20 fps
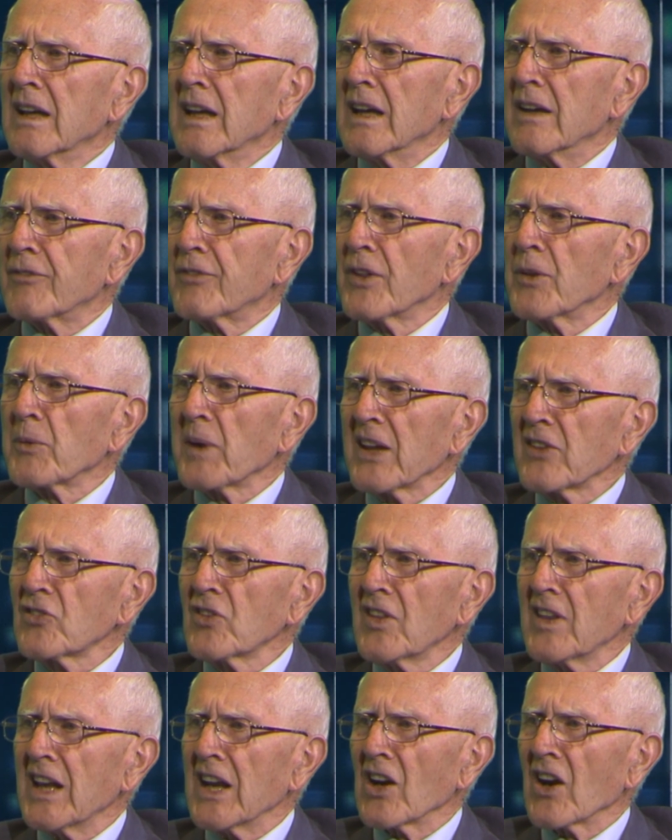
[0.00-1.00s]
the rest
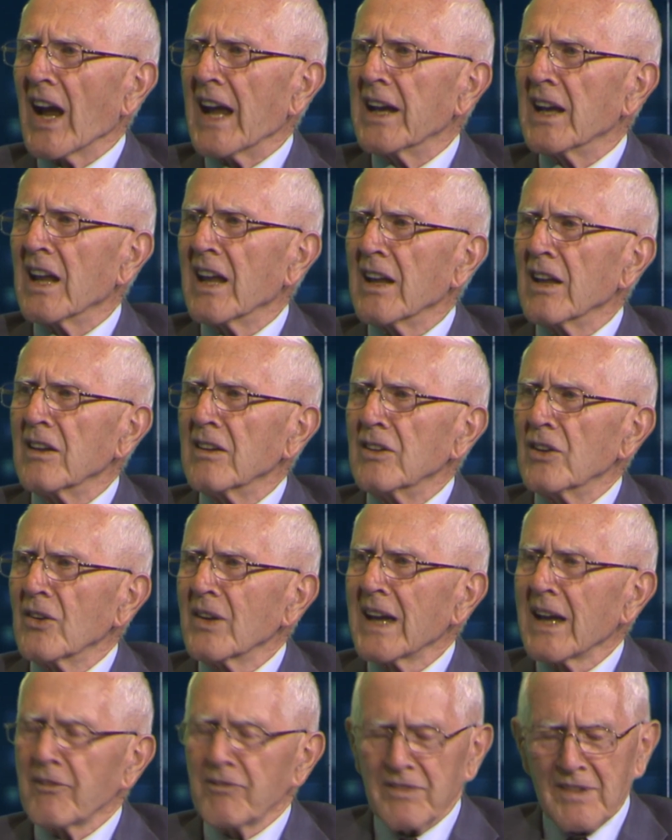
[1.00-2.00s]
of the
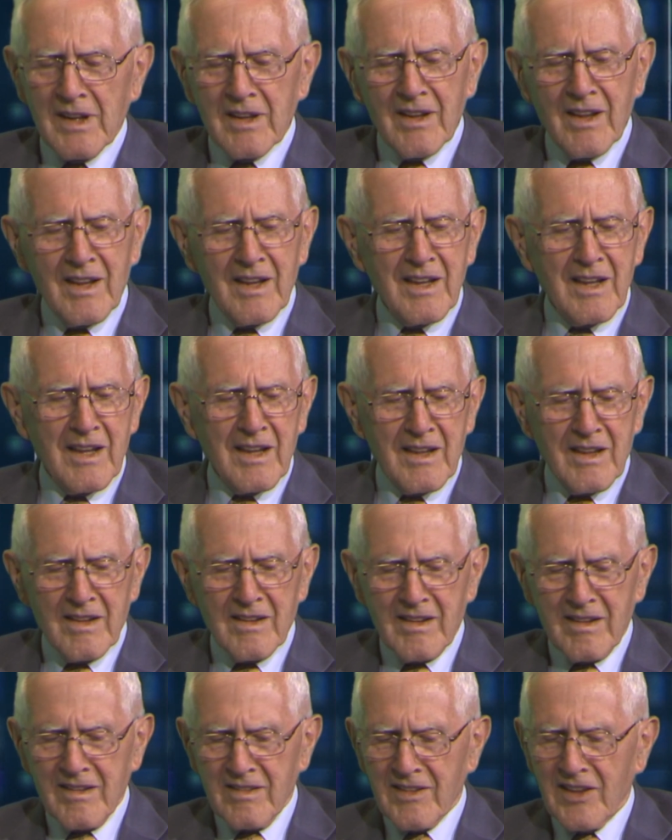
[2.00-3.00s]
year?
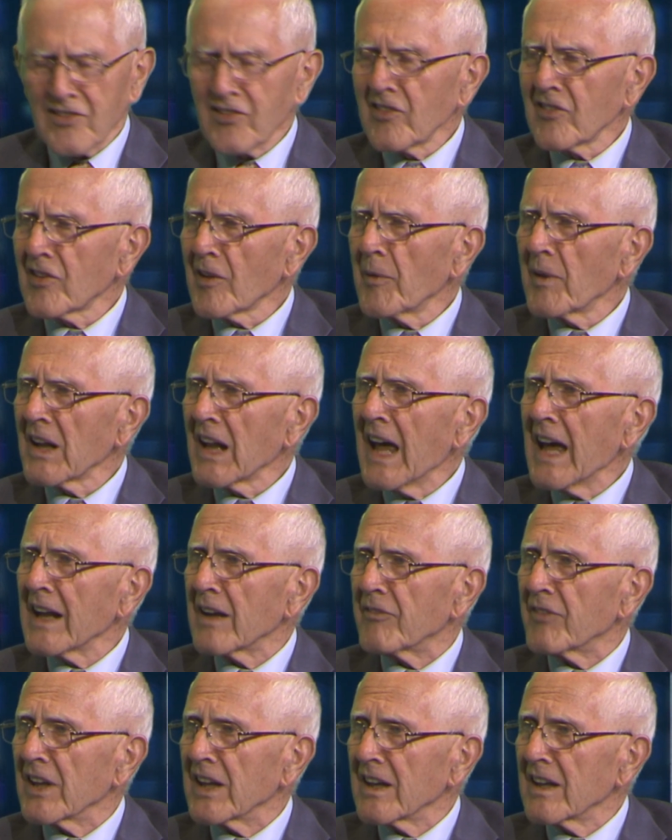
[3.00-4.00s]
This is a lot
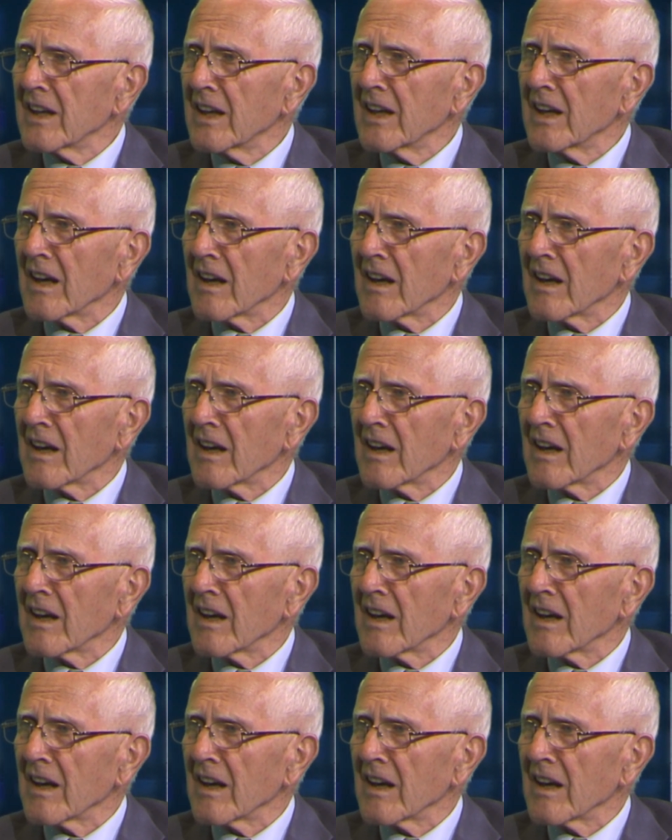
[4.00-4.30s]
of it here.